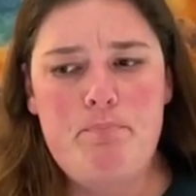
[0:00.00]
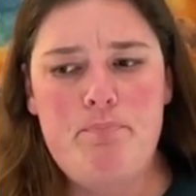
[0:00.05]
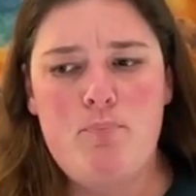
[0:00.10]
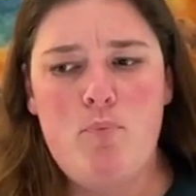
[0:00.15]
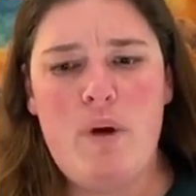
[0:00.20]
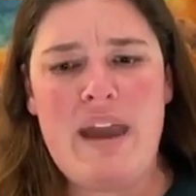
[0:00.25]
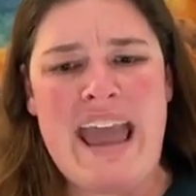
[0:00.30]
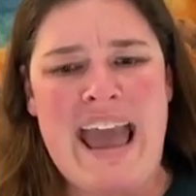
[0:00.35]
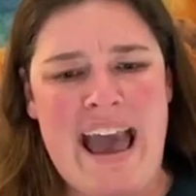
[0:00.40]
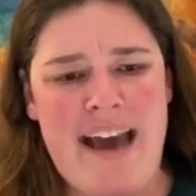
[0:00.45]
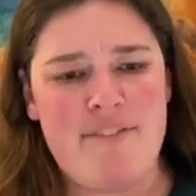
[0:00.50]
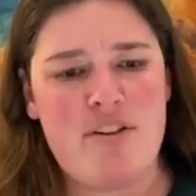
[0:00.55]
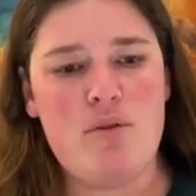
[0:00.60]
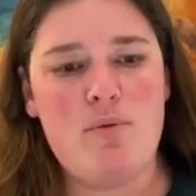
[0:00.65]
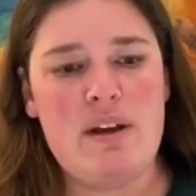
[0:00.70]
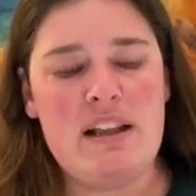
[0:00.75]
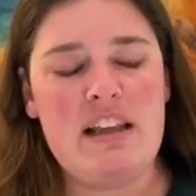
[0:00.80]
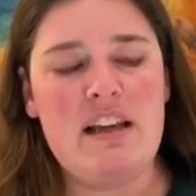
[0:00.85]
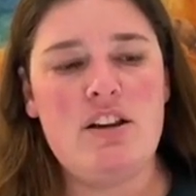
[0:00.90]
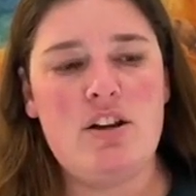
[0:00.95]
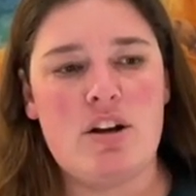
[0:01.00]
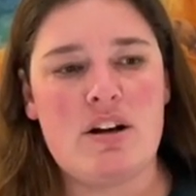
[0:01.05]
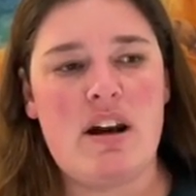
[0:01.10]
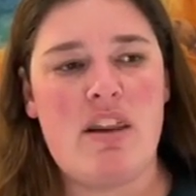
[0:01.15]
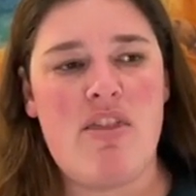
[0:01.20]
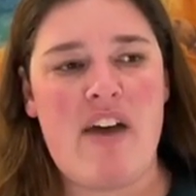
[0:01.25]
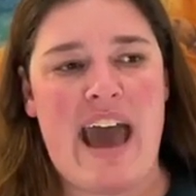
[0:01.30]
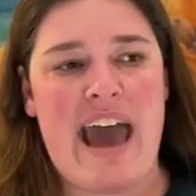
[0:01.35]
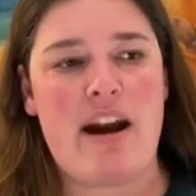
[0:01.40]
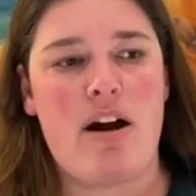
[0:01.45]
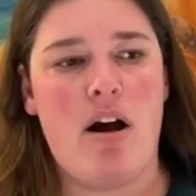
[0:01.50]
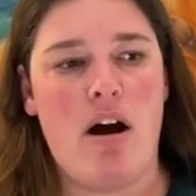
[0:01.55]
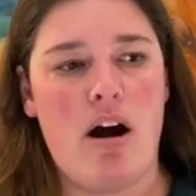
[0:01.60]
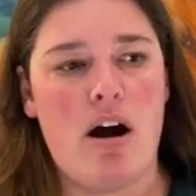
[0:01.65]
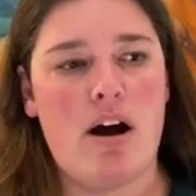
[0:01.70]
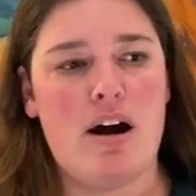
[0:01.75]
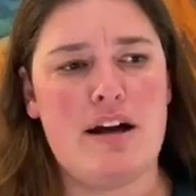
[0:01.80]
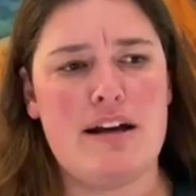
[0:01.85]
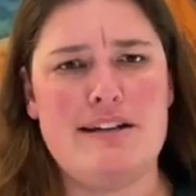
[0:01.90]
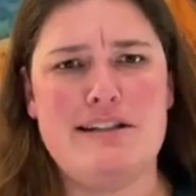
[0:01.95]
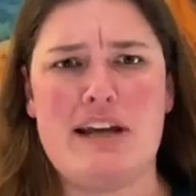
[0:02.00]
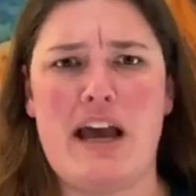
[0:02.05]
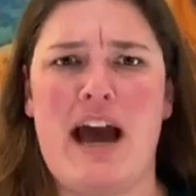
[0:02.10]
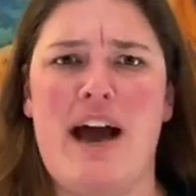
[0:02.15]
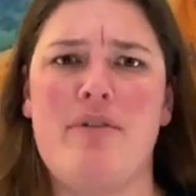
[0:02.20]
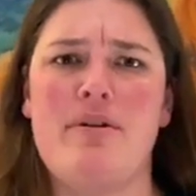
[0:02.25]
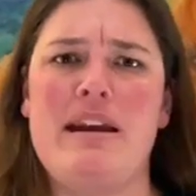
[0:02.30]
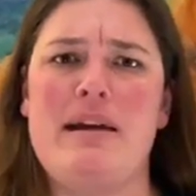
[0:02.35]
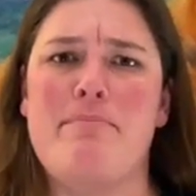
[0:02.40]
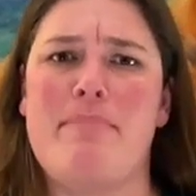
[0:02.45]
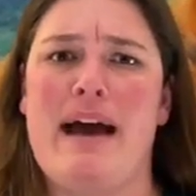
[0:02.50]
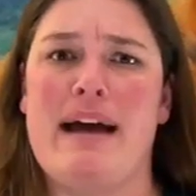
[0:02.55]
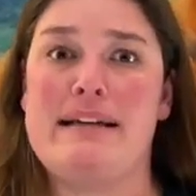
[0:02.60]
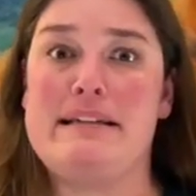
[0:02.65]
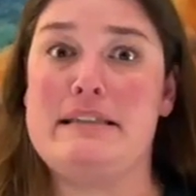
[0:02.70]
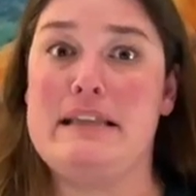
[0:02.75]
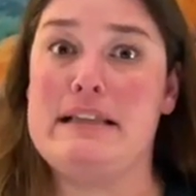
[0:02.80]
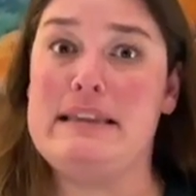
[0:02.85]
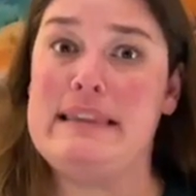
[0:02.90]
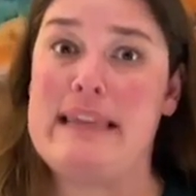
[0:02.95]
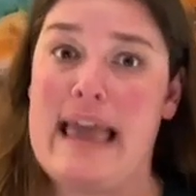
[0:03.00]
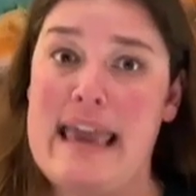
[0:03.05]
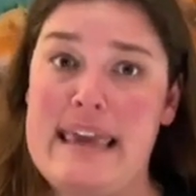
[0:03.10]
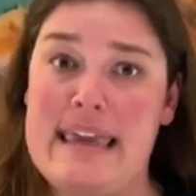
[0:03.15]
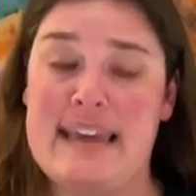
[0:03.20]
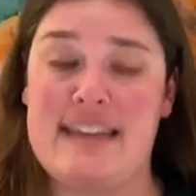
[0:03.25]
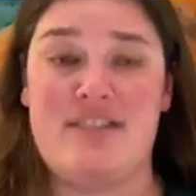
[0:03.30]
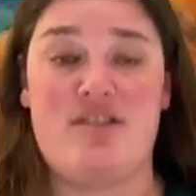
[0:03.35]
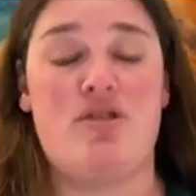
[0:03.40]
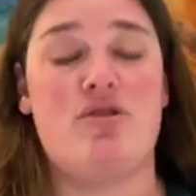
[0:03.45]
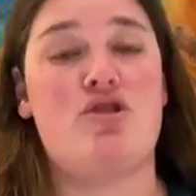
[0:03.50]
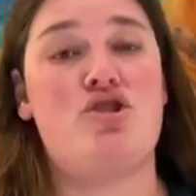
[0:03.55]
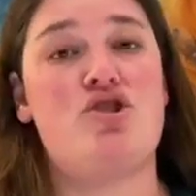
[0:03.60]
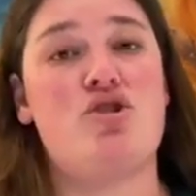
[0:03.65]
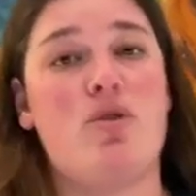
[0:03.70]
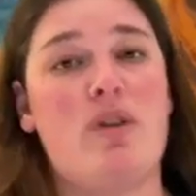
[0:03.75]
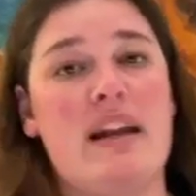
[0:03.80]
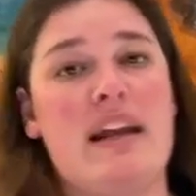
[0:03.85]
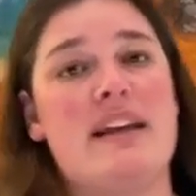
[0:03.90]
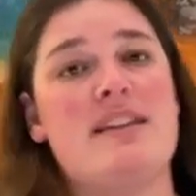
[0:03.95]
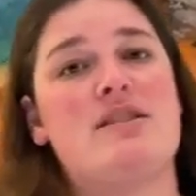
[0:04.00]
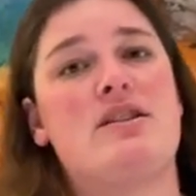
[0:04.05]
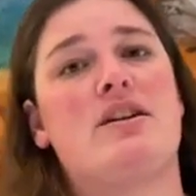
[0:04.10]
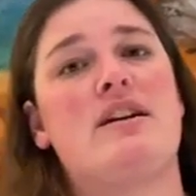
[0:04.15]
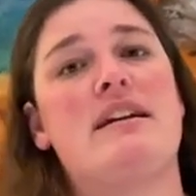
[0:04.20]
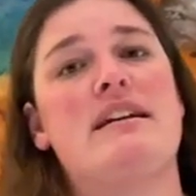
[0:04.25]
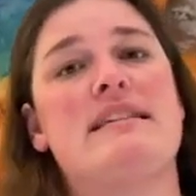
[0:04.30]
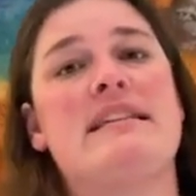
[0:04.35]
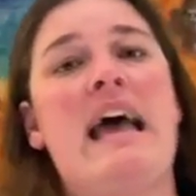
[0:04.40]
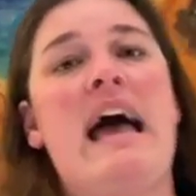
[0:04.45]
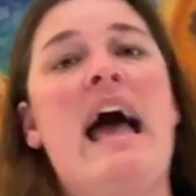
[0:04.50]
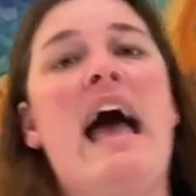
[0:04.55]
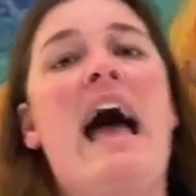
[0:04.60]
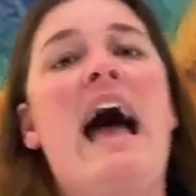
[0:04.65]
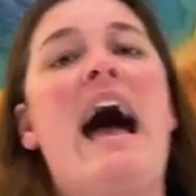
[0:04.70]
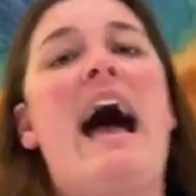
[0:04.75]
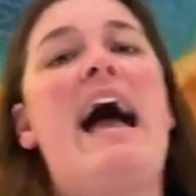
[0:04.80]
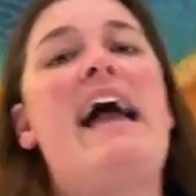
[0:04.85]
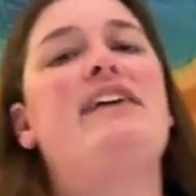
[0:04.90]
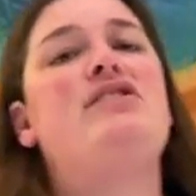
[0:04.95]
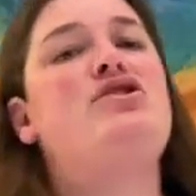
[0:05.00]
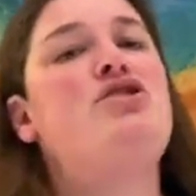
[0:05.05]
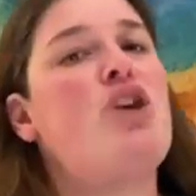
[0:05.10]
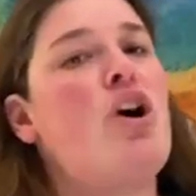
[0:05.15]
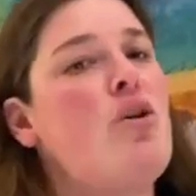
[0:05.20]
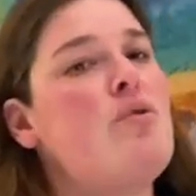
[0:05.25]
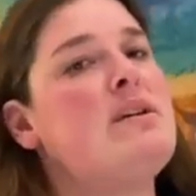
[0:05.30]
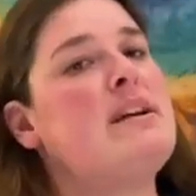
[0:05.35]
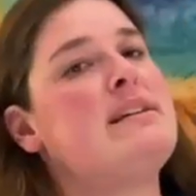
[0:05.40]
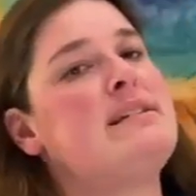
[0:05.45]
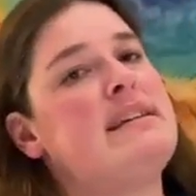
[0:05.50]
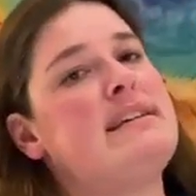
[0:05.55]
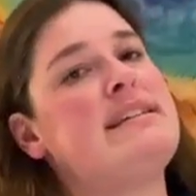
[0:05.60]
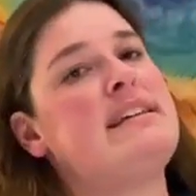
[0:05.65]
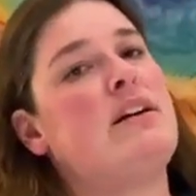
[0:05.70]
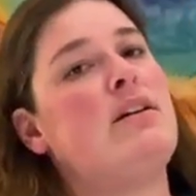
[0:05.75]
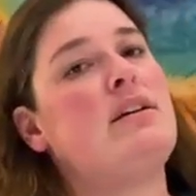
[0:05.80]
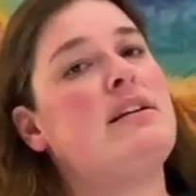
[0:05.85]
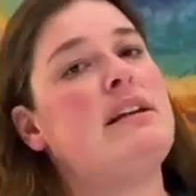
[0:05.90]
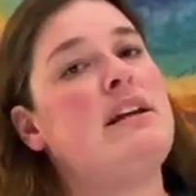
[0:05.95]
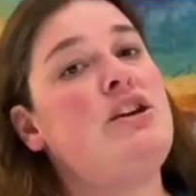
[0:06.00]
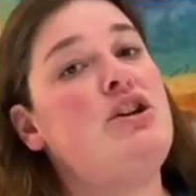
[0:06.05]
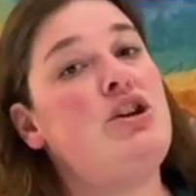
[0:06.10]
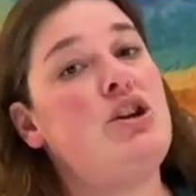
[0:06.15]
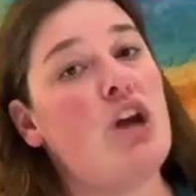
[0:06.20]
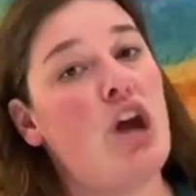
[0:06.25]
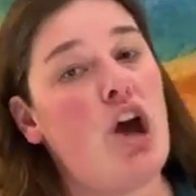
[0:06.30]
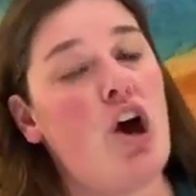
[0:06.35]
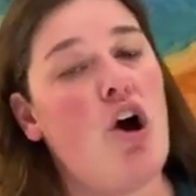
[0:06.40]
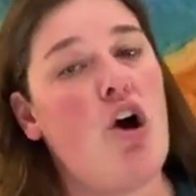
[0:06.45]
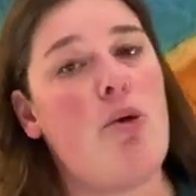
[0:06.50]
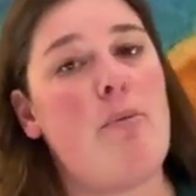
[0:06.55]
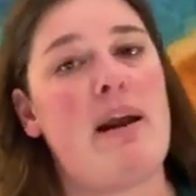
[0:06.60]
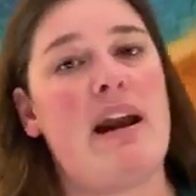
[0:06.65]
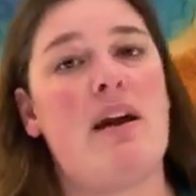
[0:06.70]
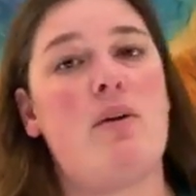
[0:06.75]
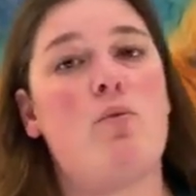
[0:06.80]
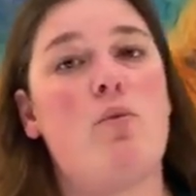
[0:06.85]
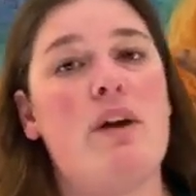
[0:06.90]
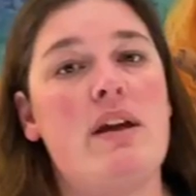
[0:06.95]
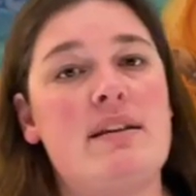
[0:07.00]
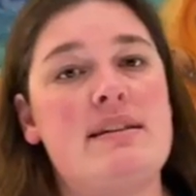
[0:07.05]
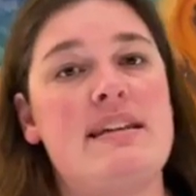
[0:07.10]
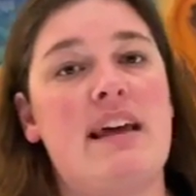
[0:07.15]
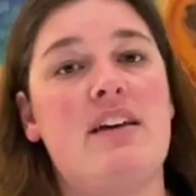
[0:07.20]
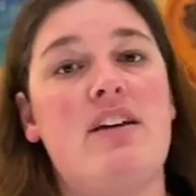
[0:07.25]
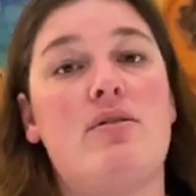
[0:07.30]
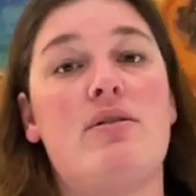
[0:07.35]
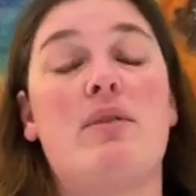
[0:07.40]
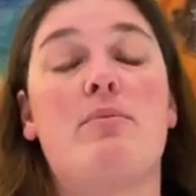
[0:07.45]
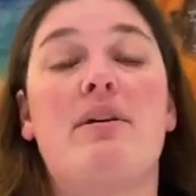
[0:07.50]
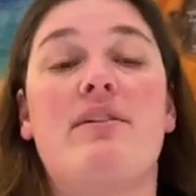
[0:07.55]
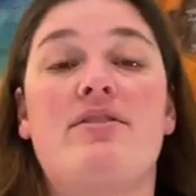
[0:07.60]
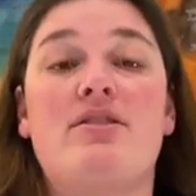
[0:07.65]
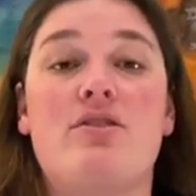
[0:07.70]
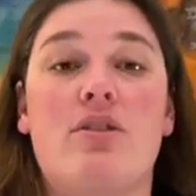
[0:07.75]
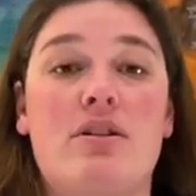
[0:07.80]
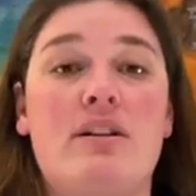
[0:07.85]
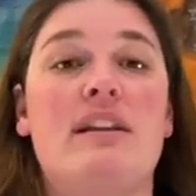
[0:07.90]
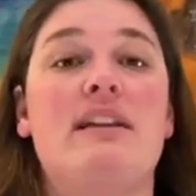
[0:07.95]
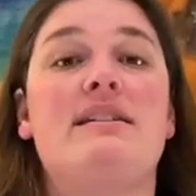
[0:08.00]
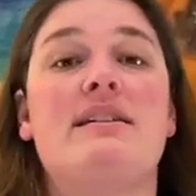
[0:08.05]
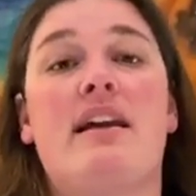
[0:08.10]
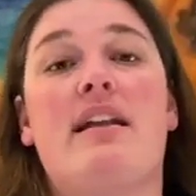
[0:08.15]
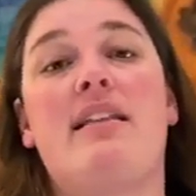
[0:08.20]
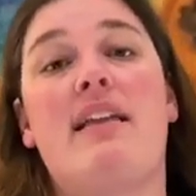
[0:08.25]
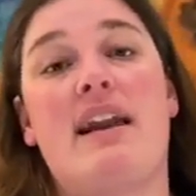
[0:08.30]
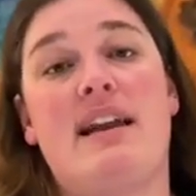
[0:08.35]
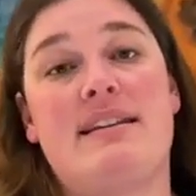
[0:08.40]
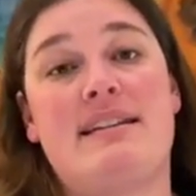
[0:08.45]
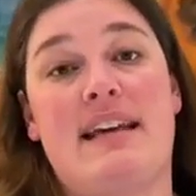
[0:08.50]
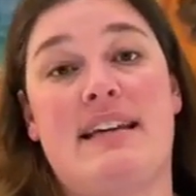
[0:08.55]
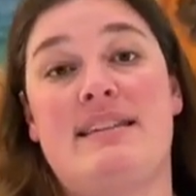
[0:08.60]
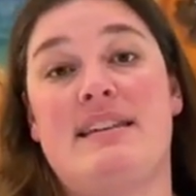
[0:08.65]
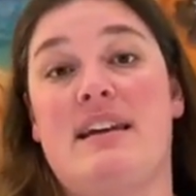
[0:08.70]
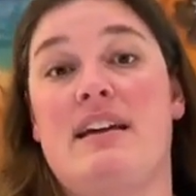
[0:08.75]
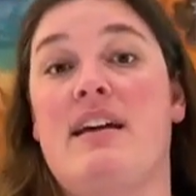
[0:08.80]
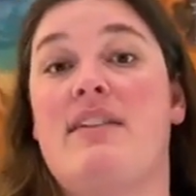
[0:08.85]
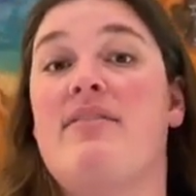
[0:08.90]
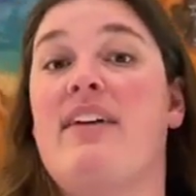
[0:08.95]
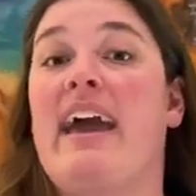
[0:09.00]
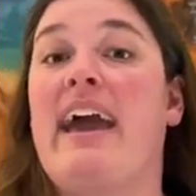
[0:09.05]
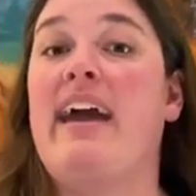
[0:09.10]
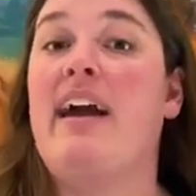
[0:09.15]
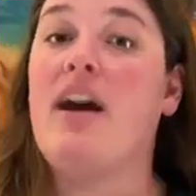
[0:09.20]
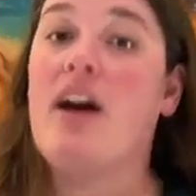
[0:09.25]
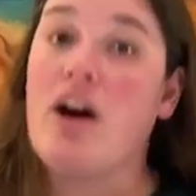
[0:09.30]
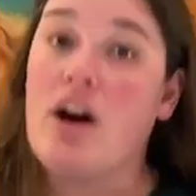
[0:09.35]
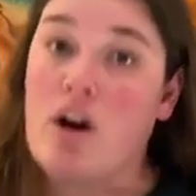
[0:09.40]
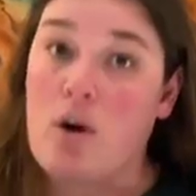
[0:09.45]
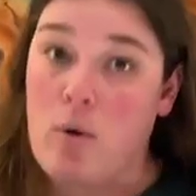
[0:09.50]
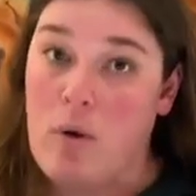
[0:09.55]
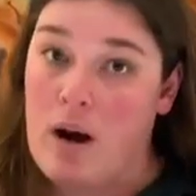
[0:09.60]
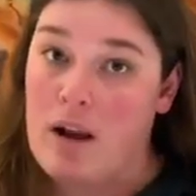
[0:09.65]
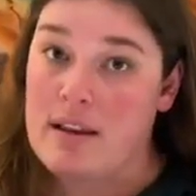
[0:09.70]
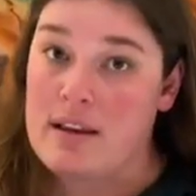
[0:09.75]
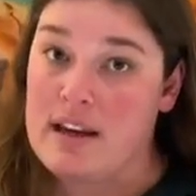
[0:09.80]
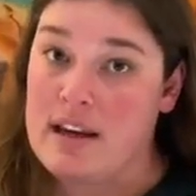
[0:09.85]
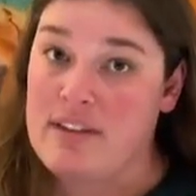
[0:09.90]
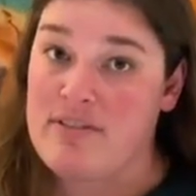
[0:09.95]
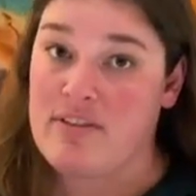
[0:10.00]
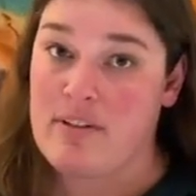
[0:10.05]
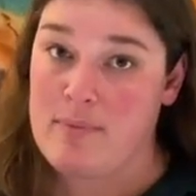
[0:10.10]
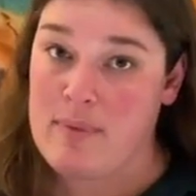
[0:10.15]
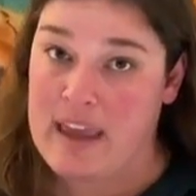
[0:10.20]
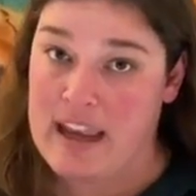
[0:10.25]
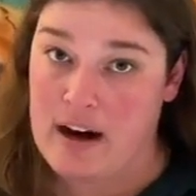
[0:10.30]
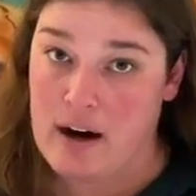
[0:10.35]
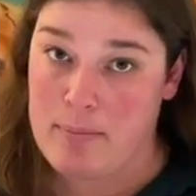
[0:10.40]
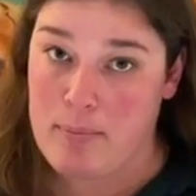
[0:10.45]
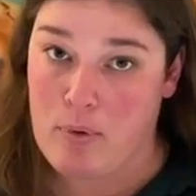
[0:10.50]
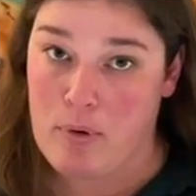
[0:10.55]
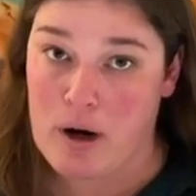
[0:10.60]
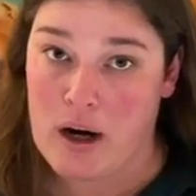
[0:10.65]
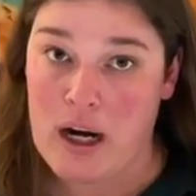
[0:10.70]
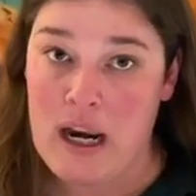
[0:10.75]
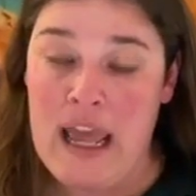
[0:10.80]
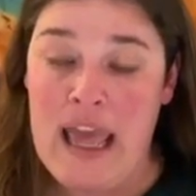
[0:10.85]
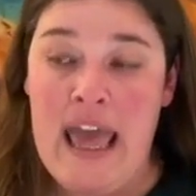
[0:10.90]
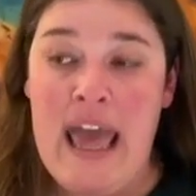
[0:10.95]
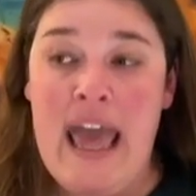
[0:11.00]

We haven't really looked that hard into how it impacts the lichen. So the short answer is, I don't necessarily know, but I will tell you that we've certainly done a lot of testing of air quality from the airport.